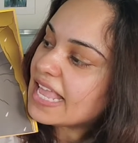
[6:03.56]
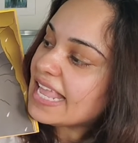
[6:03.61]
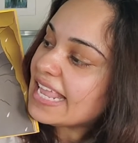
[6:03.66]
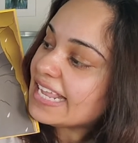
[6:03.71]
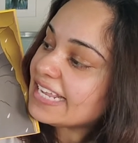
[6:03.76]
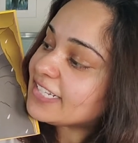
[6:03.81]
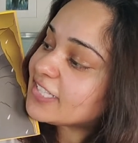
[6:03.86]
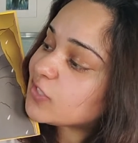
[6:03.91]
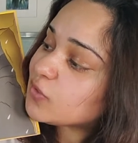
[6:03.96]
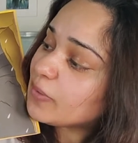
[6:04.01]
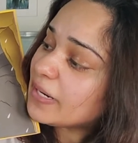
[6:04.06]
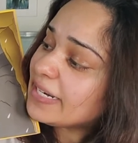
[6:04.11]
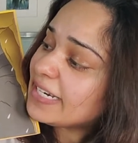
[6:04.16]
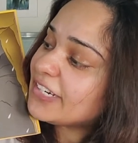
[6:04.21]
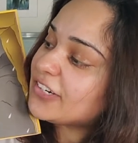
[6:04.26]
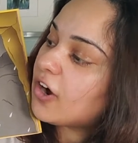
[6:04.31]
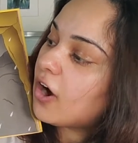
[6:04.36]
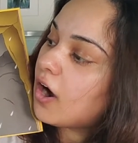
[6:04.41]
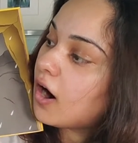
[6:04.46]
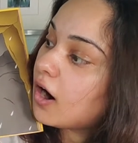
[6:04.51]
It's raining
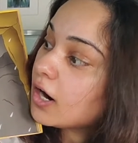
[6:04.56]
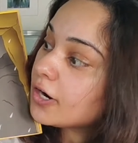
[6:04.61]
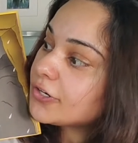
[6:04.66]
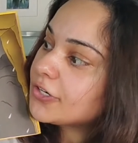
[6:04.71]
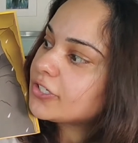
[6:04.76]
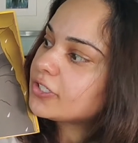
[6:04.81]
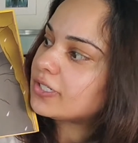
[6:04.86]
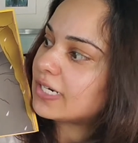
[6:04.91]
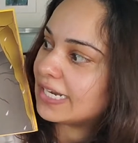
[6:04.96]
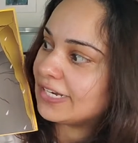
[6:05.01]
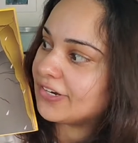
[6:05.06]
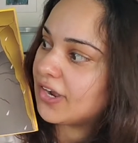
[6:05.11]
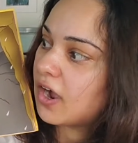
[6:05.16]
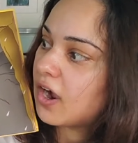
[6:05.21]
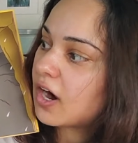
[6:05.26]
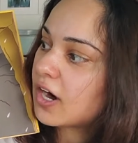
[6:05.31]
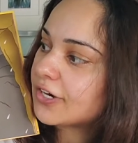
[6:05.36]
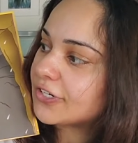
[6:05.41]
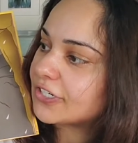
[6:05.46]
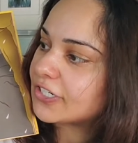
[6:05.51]
harder and
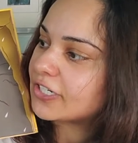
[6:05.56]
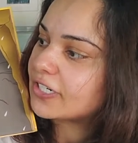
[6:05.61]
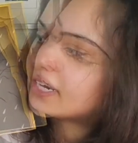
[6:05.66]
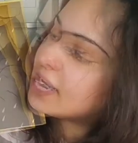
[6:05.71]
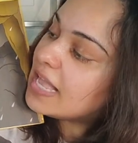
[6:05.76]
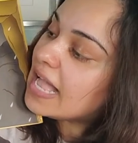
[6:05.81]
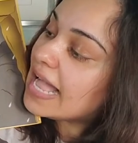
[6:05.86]
harder.